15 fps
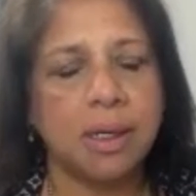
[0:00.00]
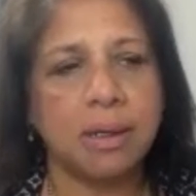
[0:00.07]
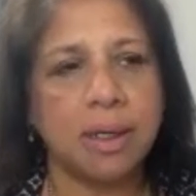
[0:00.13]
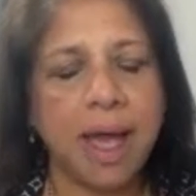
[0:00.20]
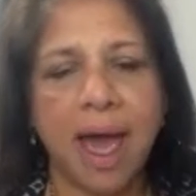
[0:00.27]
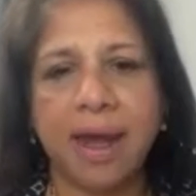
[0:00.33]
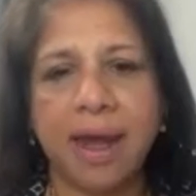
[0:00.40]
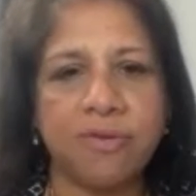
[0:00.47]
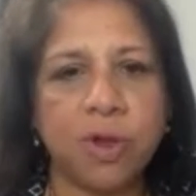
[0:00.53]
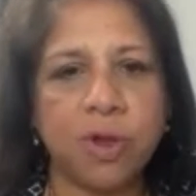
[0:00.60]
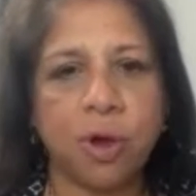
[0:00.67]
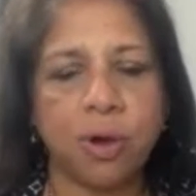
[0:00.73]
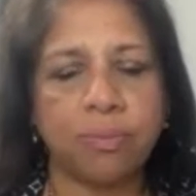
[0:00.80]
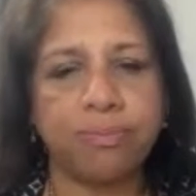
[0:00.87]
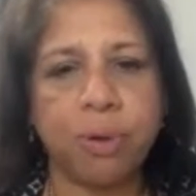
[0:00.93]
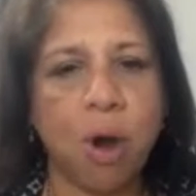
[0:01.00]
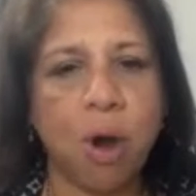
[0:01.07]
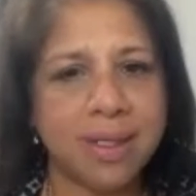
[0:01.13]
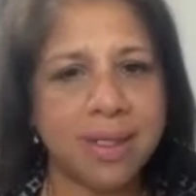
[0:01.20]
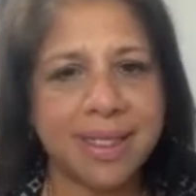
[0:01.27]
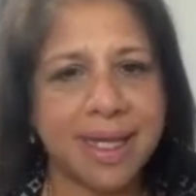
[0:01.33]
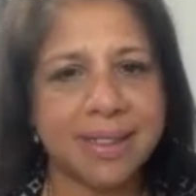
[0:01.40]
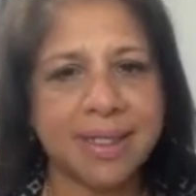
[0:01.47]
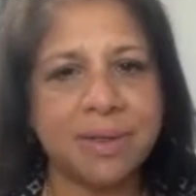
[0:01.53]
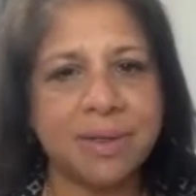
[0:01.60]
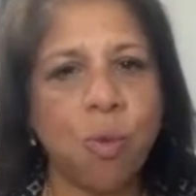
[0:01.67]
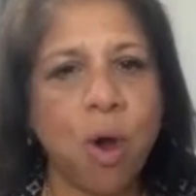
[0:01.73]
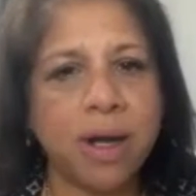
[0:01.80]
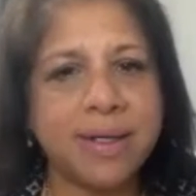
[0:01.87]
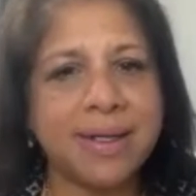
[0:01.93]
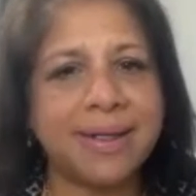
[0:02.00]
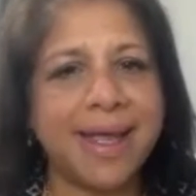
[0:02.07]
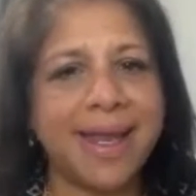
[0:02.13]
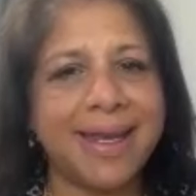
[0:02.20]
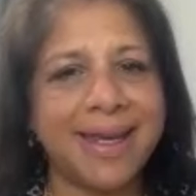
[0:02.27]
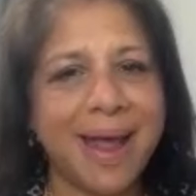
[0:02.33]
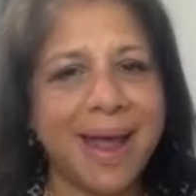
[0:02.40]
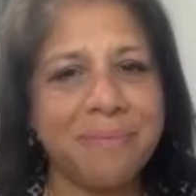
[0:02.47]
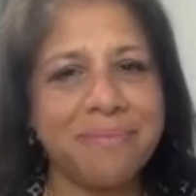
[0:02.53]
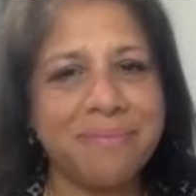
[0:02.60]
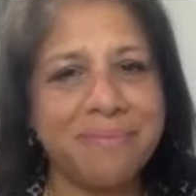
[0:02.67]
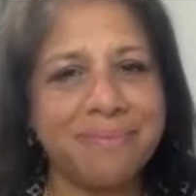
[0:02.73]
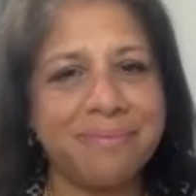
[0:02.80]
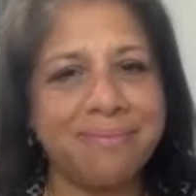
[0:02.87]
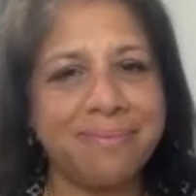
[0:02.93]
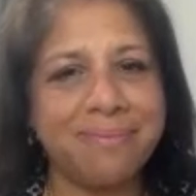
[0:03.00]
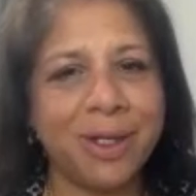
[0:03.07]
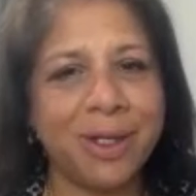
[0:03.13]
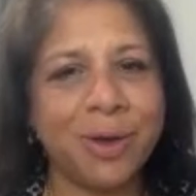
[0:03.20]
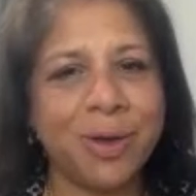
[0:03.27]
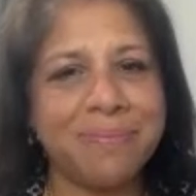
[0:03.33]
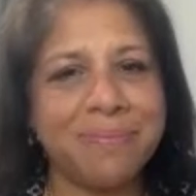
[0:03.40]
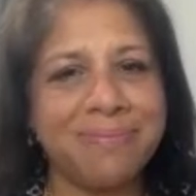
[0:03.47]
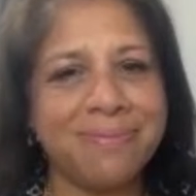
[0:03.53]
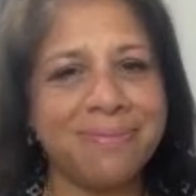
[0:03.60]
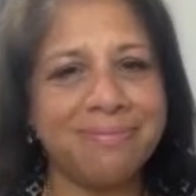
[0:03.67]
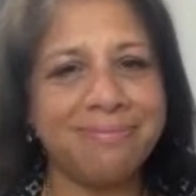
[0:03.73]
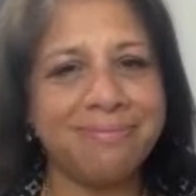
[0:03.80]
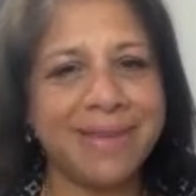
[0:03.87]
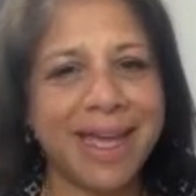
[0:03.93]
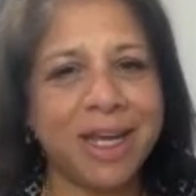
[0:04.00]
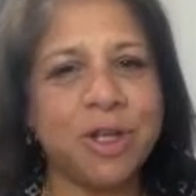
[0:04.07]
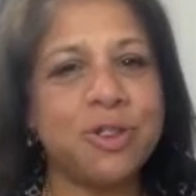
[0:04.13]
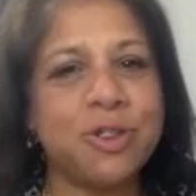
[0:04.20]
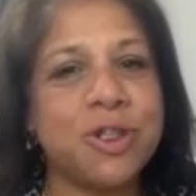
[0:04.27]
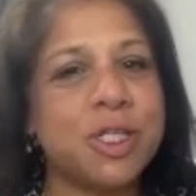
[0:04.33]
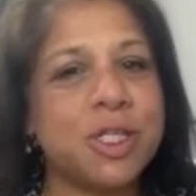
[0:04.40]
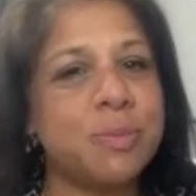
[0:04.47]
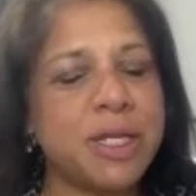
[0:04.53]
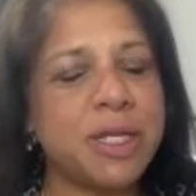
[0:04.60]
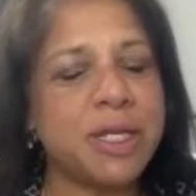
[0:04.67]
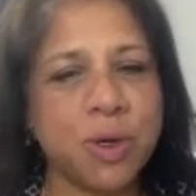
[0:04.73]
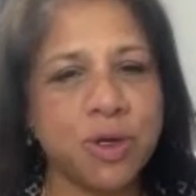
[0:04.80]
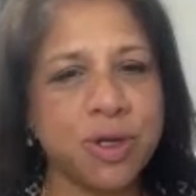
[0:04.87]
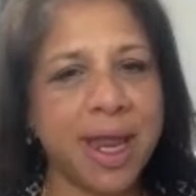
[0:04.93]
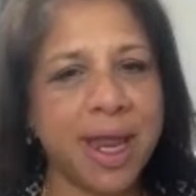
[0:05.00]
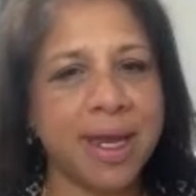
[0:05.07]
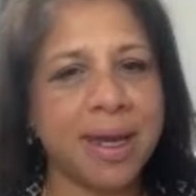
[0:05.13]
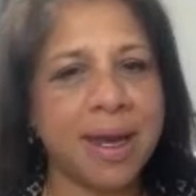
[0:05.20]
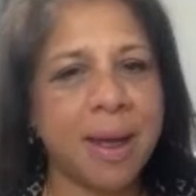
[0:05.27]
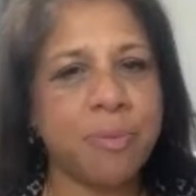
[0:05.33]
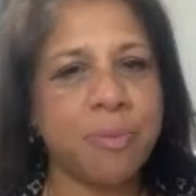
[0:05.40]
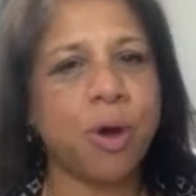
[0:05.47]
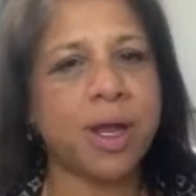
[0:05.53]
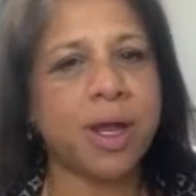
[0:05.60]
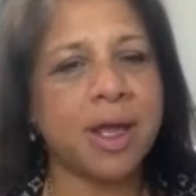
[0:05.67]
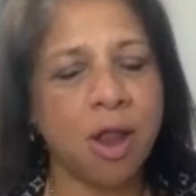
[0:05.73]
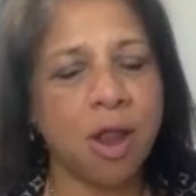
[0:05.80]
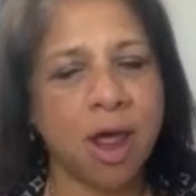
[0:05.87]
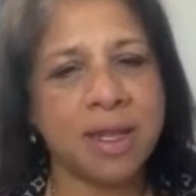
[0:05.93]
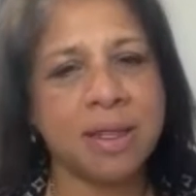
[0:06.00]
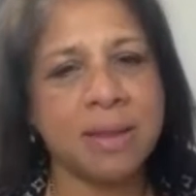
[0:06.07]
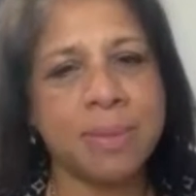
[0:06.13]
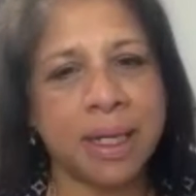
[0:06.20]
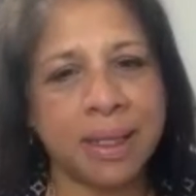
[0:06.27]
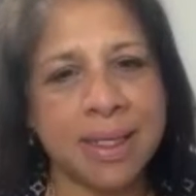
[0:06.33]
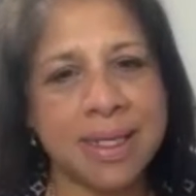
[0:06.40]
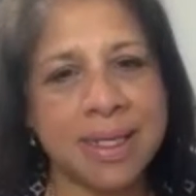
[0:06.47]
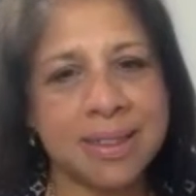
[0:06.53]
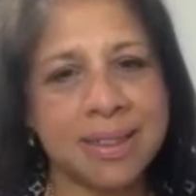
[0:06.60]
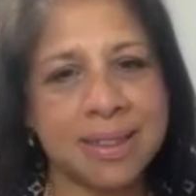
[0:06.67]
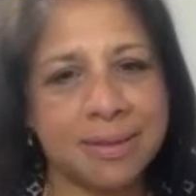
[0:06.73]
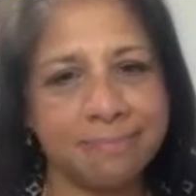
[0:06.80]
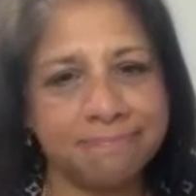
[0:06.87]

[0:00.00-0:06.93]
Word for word: kind of your process and what ended up, you know, getting you to the space where you ended up working a lot in the Middle East.